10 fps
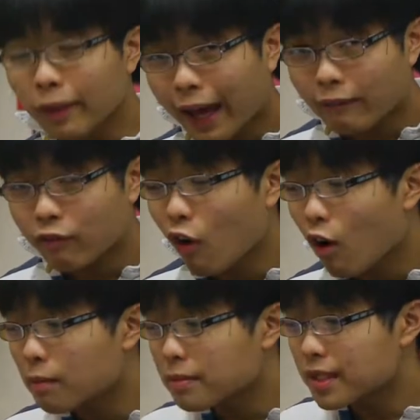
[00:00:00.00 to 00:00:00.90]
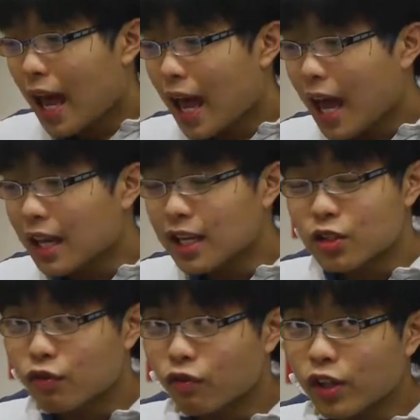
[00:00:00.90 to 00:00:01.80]
platforms and
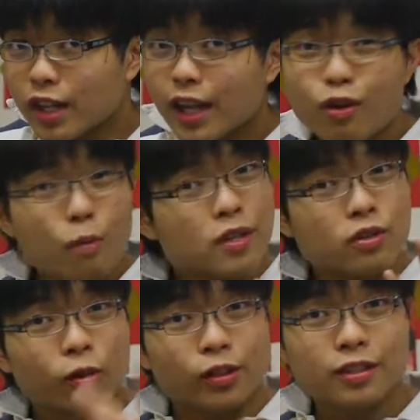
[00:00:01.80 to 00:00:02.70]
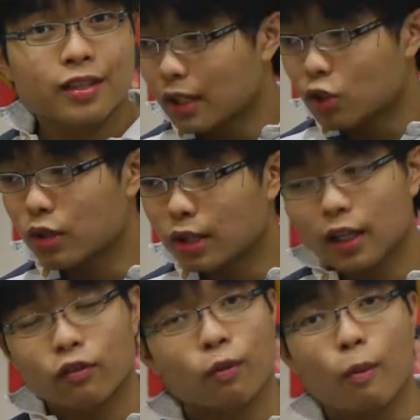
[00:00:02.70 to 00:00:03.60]
it's free and open source. You can
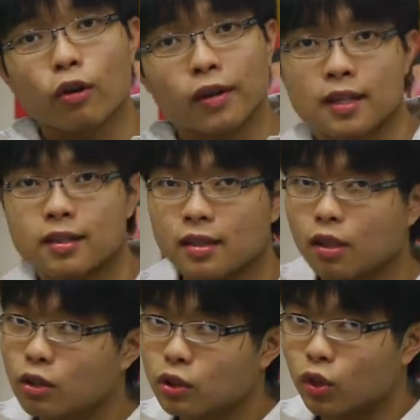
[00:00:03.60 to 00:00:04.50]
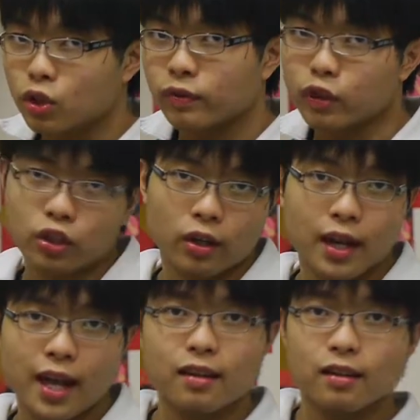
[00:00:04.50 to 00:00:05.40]
get it from
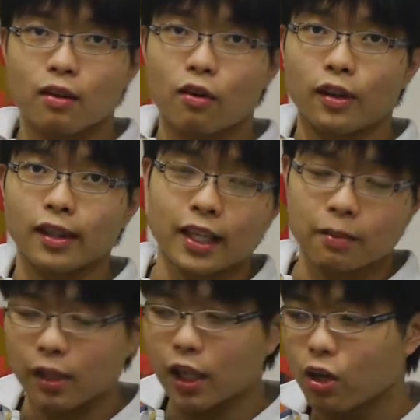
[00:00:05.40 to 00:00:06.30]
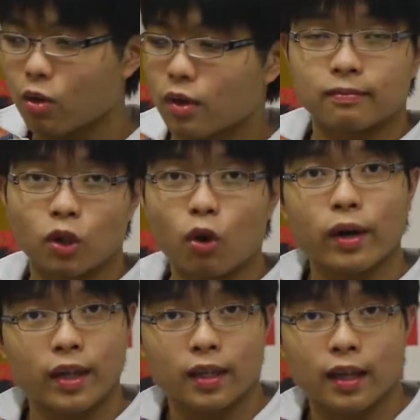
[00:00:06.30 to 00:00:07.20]
audacity.sourceforge.net, link below.
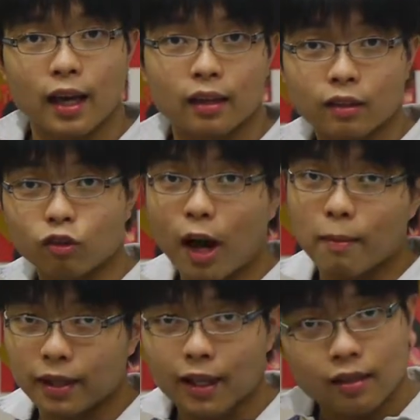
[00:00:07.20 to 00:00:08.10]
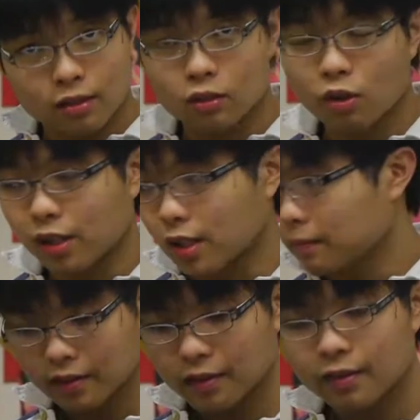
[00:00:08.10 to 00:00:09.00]
Go ahead and grab it and install it.
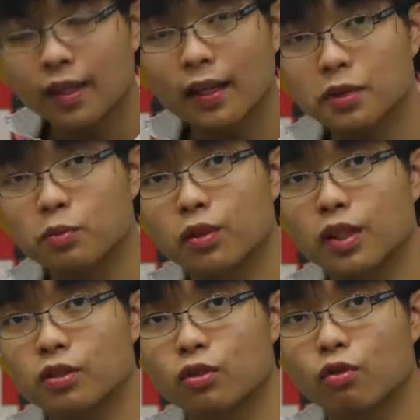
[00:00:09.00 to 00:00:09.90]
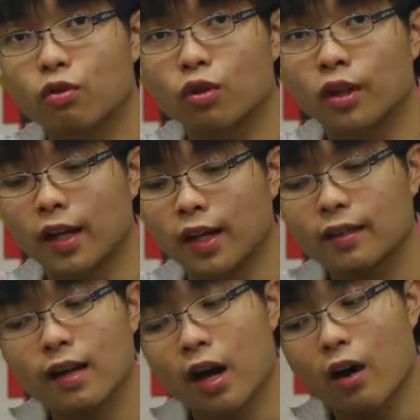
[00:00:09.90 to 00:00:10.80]
Next, we need to
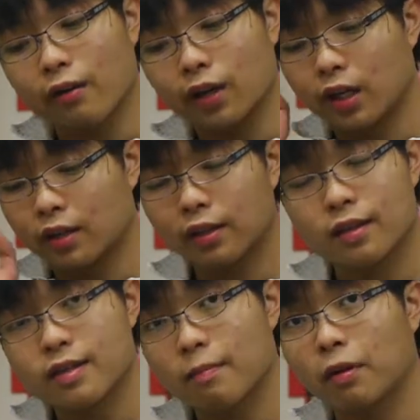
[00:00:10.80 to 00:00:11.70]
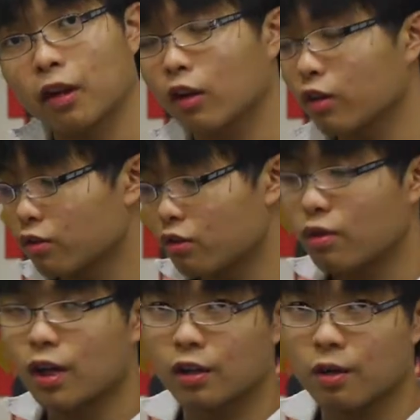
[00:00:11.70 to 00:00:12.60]
connect our cassette player
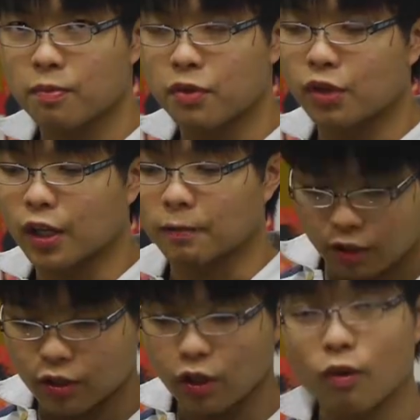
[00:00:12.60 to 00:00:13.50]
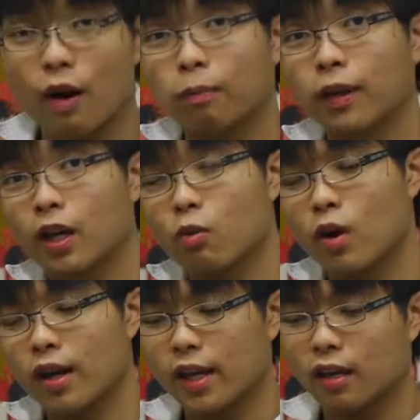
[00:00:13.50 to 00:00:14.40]
to our computer. So I'll plug
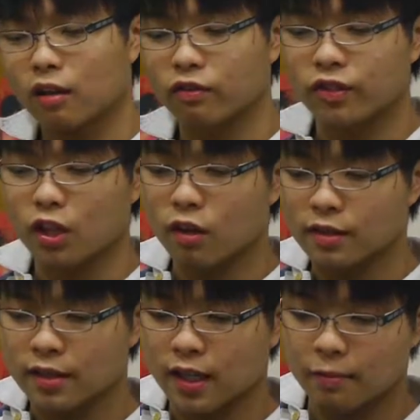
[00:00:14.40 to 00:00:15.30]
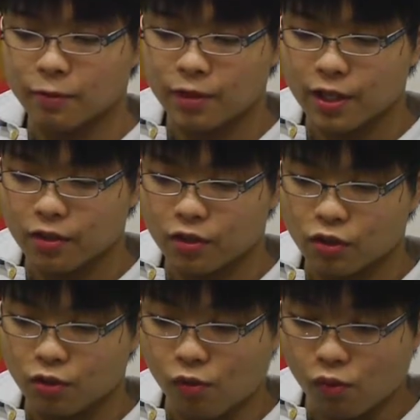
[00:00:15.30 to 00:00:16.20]
one end of the aux cable
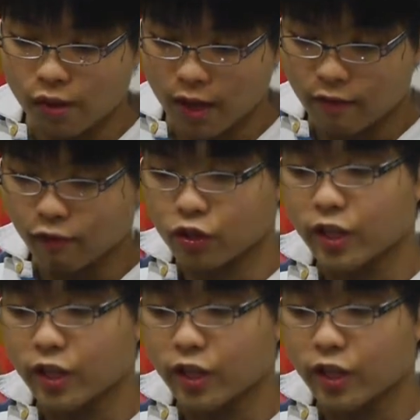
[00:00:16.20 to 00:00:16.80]
into the headphone